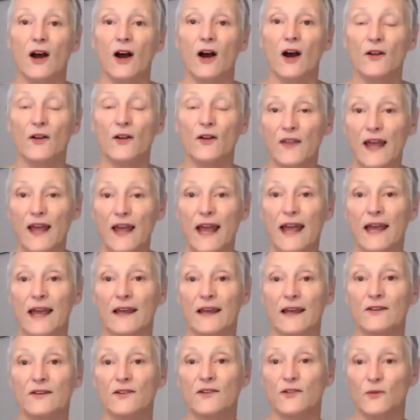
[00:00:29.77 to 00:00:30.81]
On the
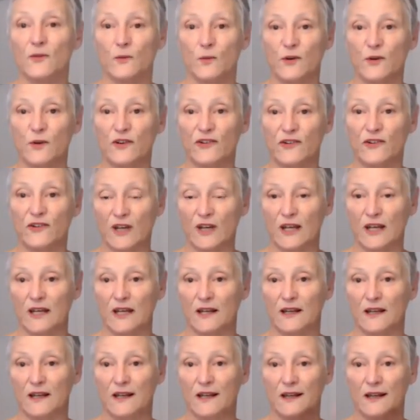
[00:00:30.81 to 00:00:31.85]
hands, we
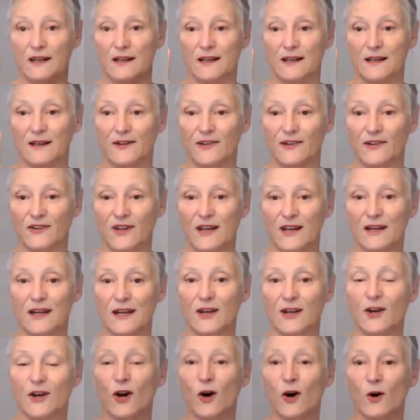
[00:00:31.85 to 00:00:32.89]
see the
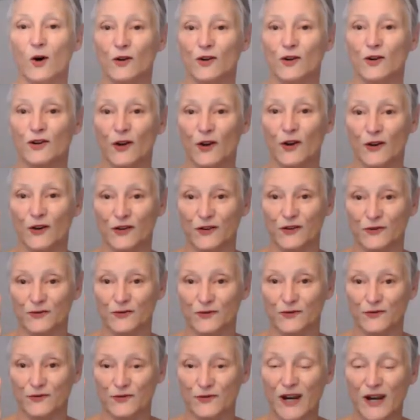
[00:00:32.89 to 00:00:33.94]
ascending colon on the
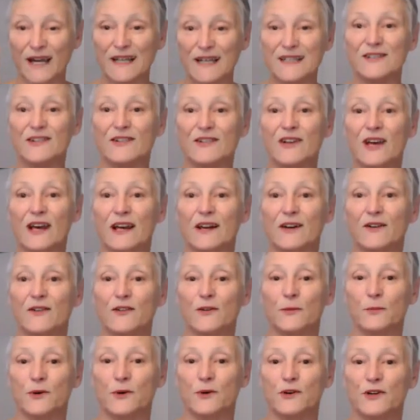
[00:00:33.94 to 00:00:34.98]
right side of
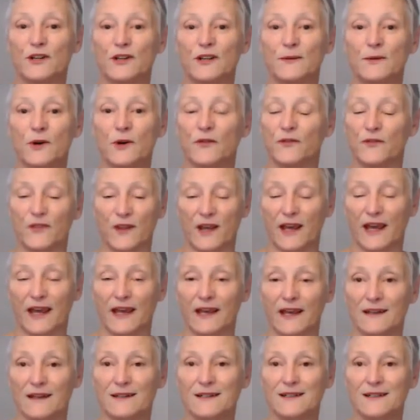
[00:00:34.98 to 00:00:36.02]
the body of the
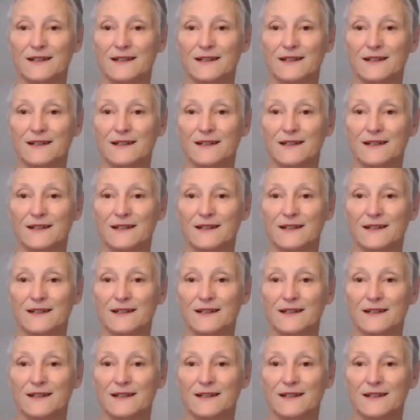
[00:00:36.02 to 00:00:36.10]
hand,